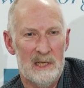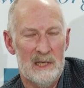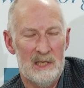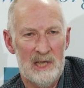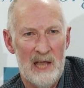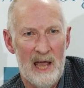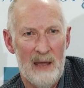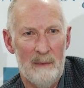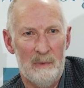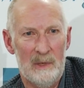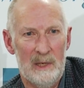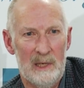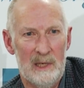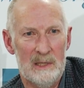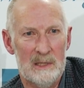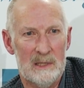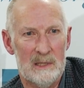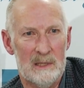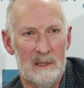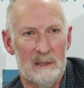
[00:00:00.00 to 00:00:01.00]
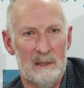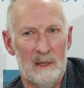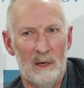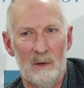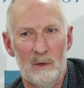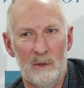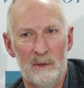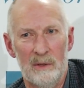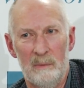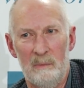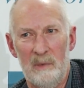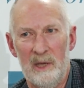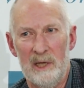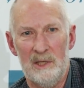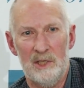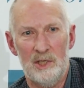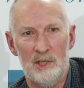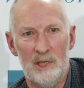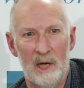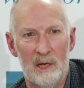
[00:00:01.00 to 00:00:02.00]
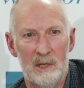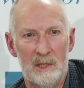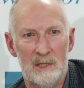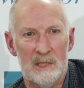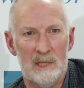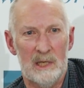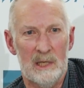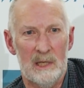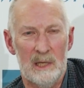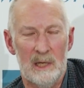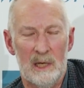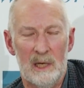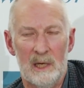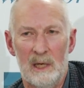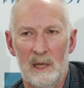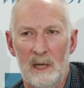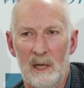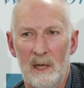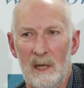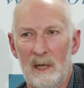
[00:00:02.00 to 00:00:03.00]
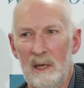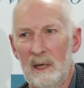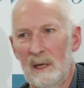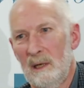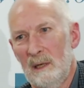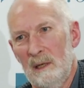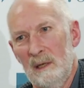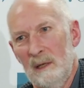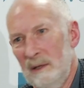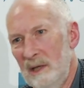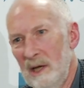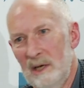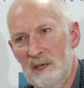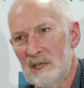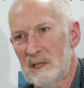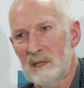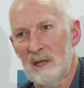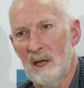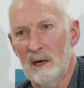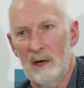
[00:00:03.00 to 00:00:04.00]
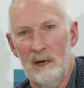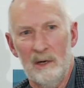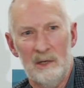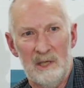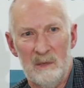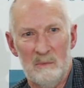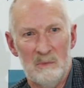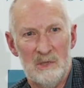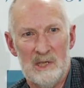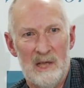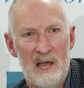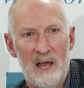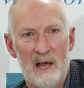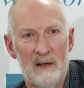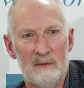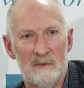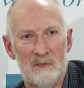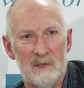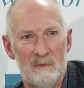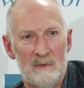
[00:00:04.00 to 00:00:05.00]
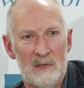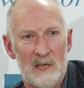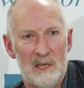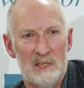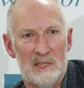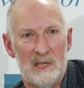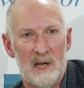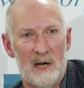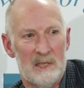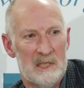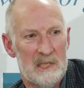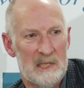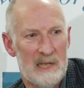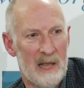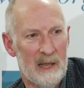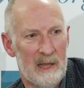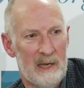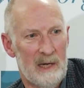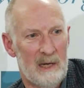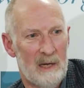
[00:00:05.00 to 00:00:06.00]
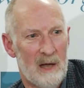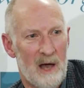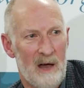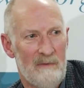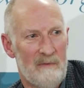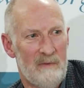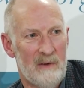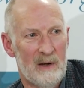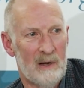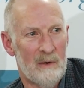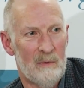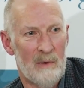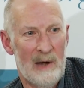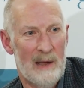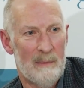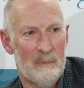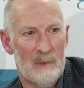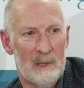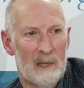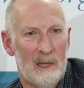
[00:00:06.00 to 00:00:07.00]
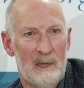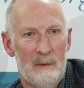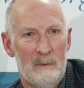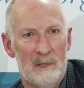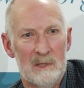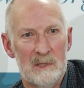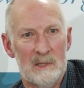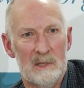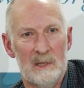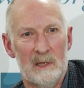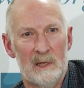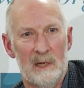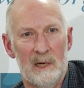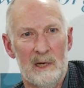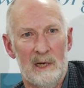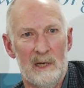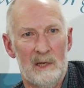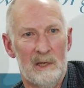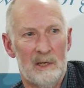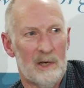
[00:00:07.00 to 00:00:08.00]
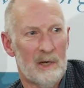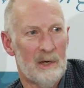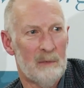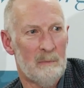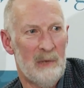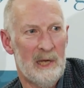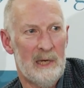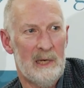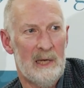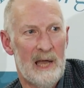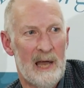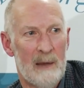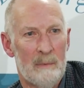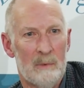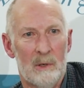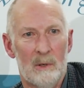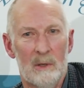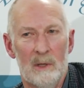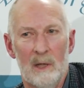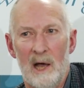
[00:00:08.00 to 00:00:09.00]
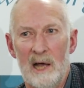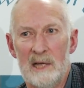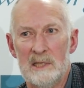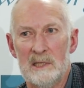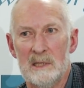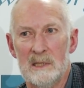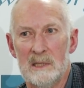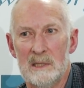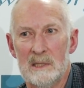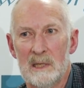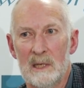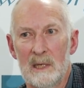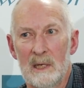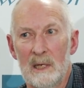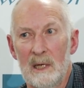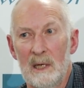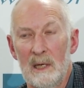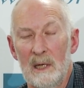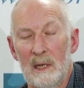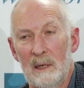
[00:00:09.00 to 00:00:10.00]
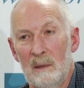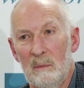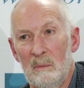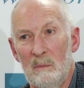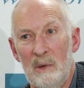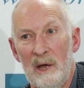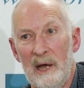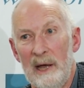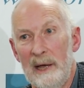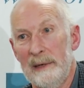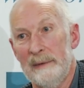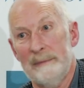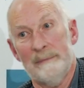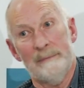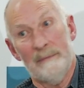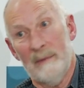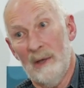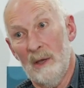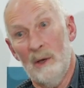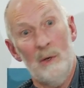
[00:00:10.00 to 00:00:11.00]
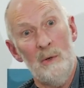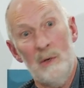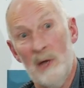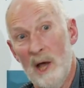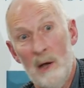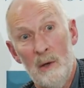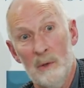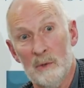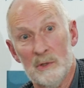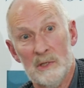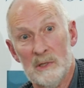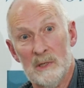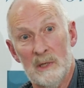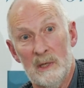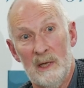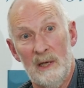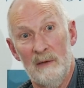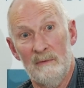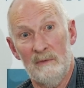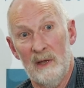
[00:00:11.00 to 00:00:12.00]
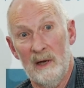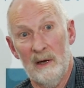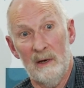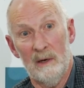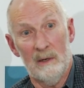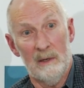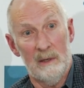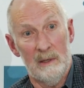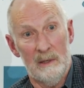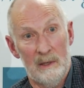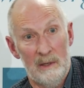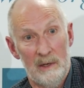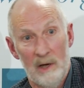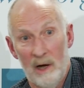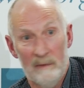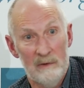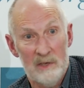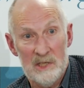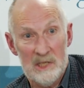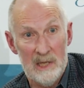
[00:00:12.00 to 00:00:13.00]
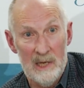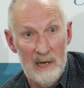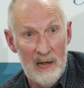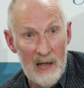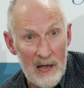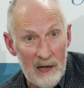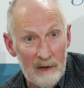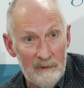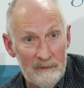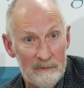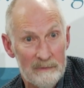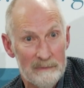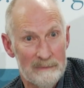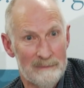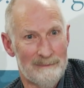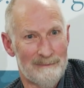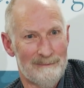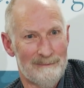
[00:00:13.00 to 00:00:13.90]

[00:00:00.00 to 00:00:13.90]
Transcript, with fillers: and the Japanese uh, hold the big chunks, and uh, they're just going to hurt themselves if they start selling it off very rapidly because they're going to incur big capital losses. But who knows if they're nervous enough